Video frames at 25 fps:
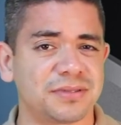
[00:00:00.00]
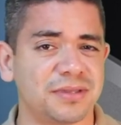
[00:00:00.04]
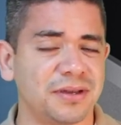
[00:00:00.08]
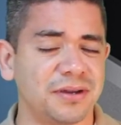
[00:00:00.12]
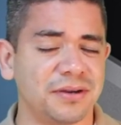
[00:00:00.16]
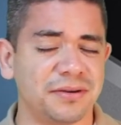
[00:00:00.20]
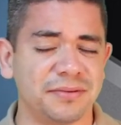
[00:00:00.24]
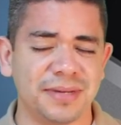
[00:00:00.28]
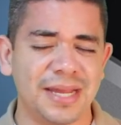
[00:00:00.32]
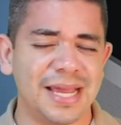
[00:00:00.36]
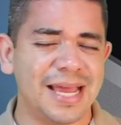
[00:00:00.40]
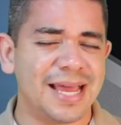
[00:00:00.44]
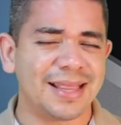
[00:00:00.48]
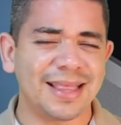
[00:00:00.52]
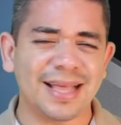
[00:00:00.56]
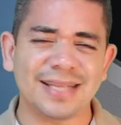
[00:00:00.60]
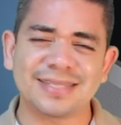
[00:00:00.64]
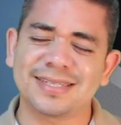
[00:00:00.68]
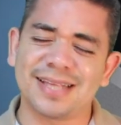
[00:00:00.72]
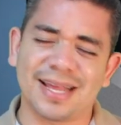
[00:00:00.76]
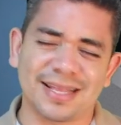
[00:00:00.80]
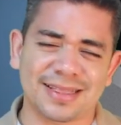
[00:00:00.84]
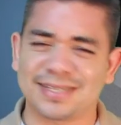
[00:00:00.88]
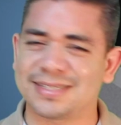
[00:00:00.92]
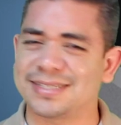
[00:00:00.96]
though
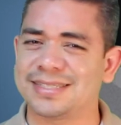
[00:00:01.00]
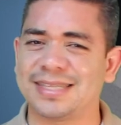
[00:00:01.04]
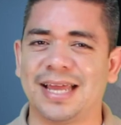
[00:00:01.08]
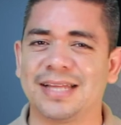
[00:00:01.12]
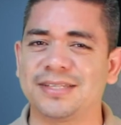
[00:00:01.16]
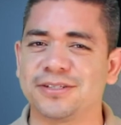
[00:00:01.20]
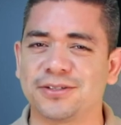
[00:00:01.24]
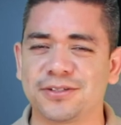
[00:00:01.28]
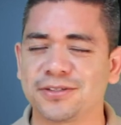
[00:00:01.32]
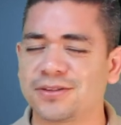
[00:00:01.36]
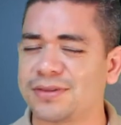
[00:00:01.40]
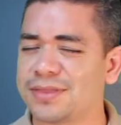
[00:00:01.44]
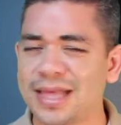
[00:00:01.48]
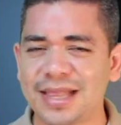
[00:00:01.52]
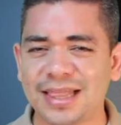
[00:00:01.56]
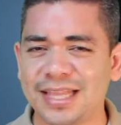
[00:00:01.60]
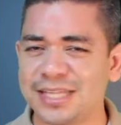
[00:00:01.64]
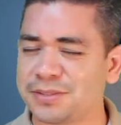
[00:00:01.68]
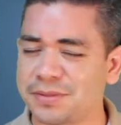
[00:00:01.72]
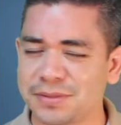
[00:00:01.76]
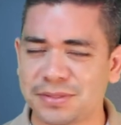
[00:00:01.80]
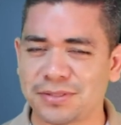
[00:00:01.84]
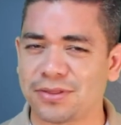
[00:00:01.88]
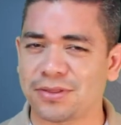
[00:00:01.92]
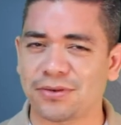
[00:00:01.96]
that's not the standard. So that
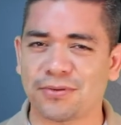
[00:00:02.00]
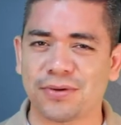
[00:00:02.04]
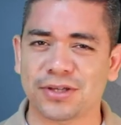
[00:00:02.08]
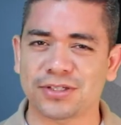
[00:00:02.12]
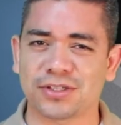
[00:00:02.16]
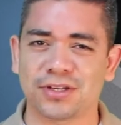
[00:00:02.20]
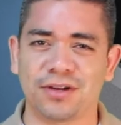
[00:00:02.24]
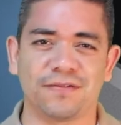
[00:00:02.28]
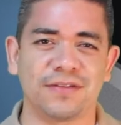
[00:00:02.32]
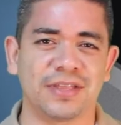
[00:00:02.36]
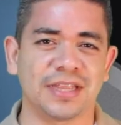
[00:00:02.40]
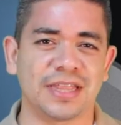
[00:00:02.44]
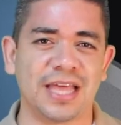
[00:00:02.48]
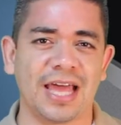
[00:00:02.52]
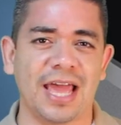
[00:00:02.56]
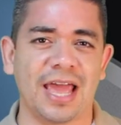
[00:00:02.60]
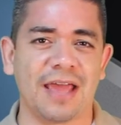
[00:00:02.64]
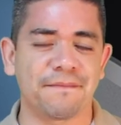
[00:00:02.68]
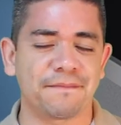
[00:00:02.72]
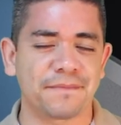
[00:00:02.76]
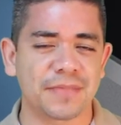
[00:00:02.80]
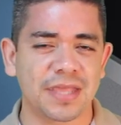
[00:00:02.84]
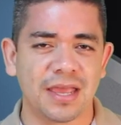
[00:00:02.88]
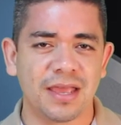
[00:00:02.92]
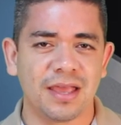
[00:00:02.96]
leads me to the question of the day.